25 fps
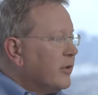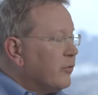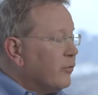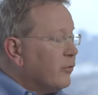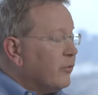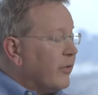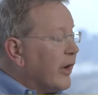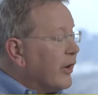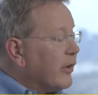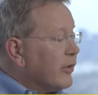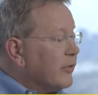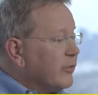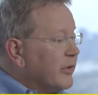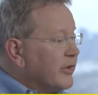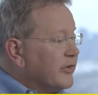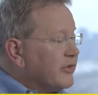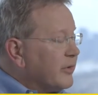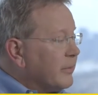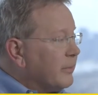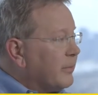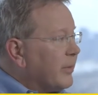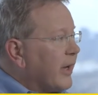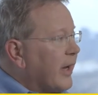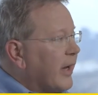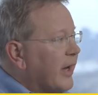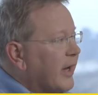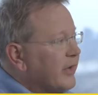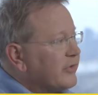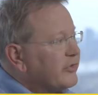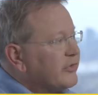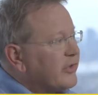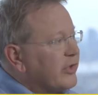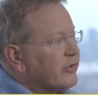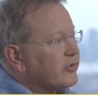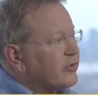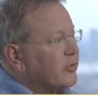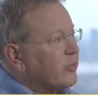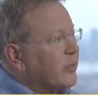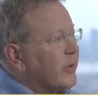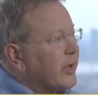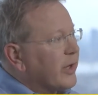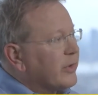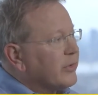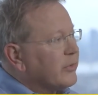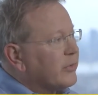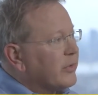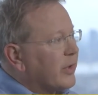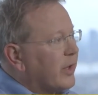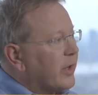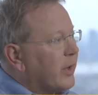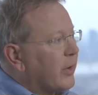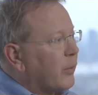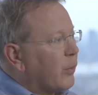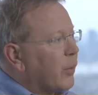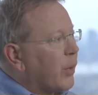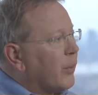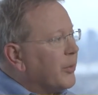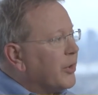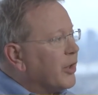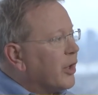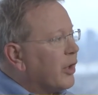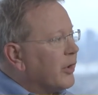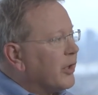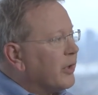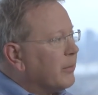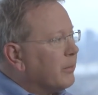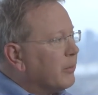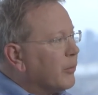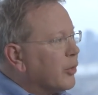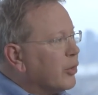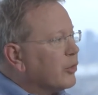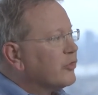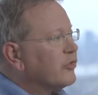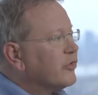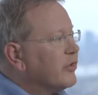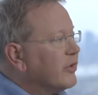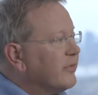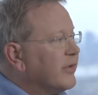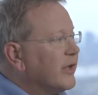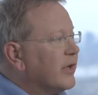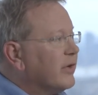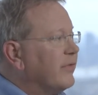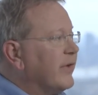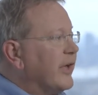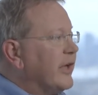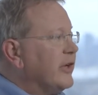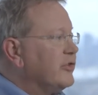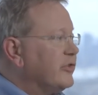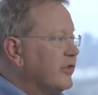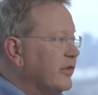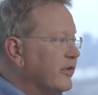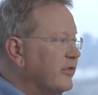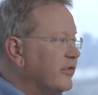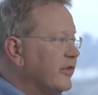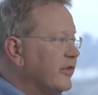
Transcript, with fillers: very recent past is around uh, what we call an immersive innovation